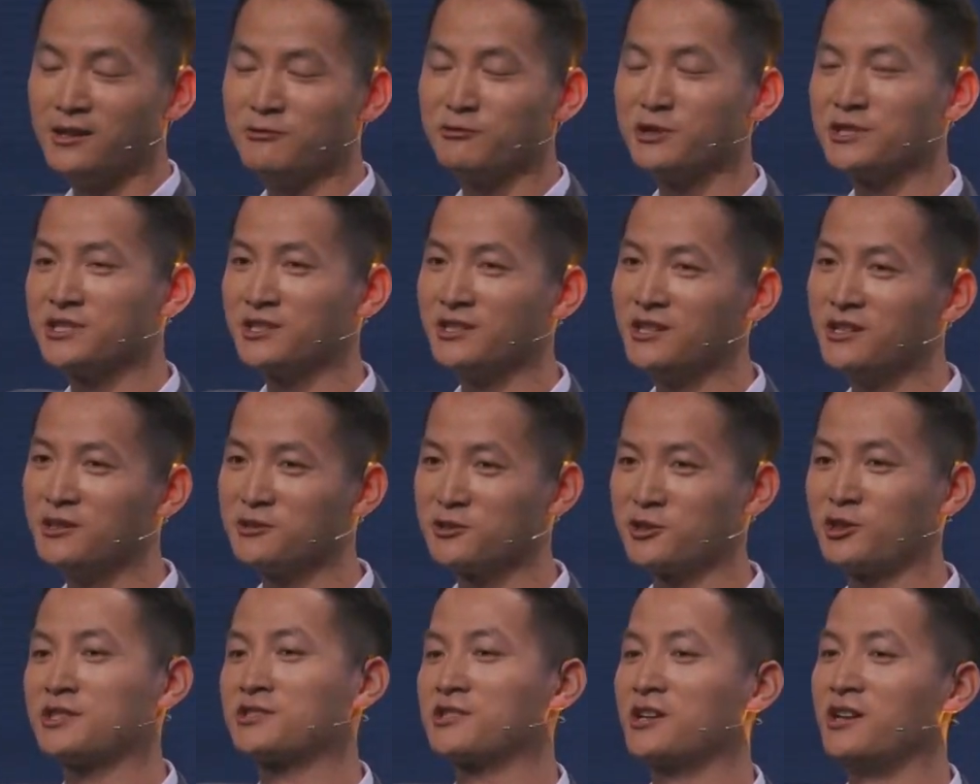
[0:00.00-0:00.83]
original
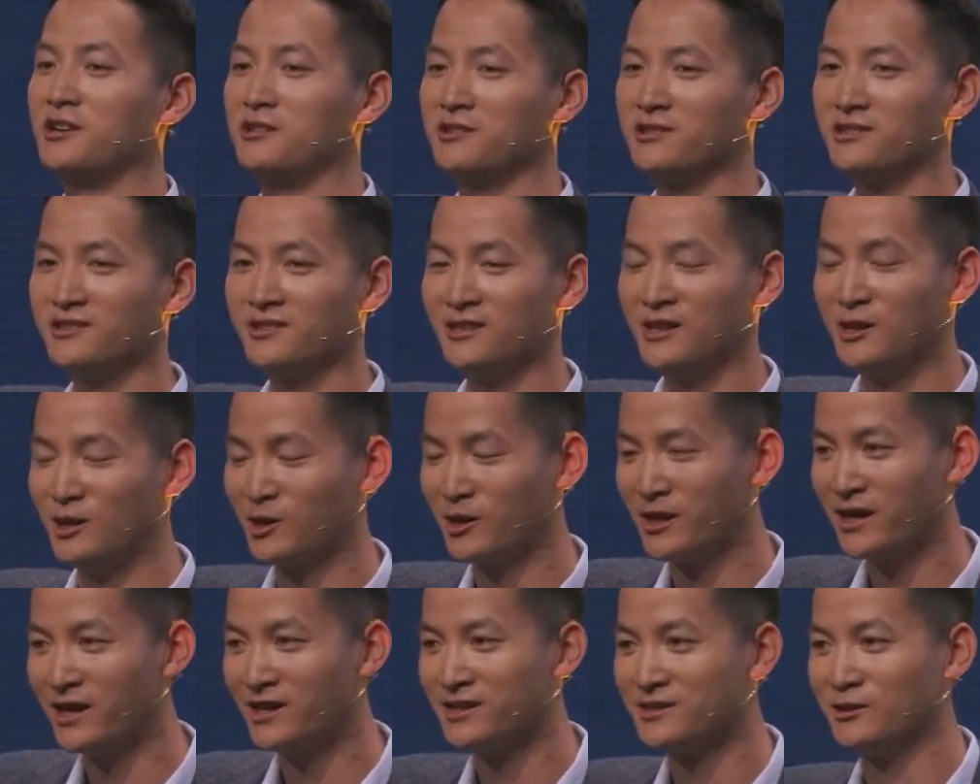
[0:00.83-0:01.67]
source code.
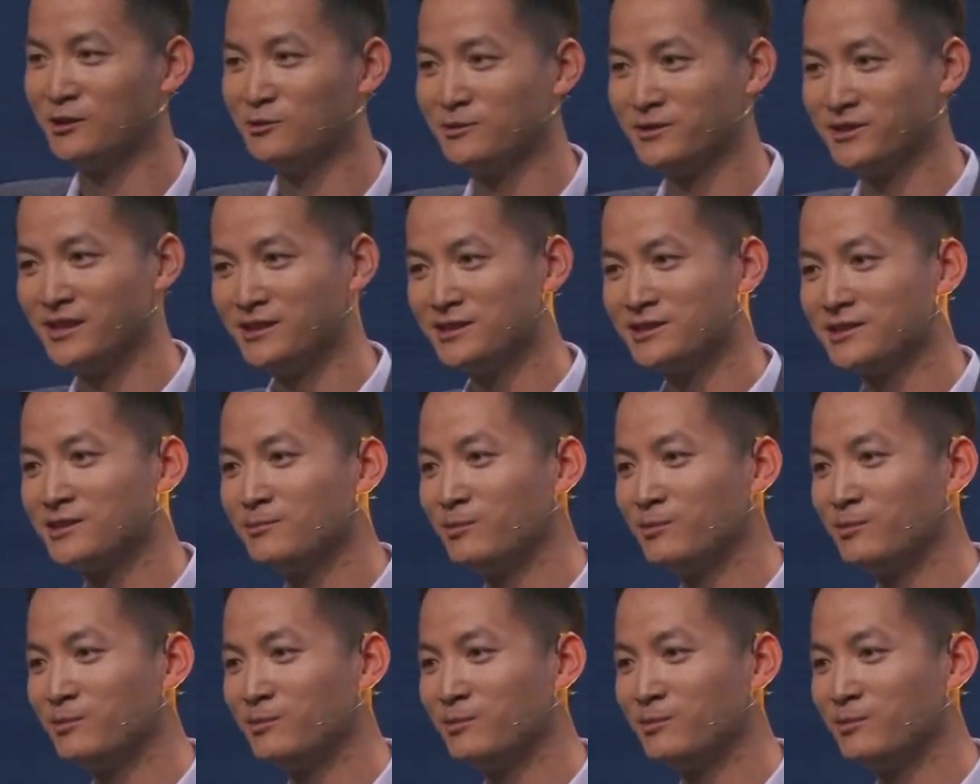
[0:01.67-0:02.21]
Okay, so this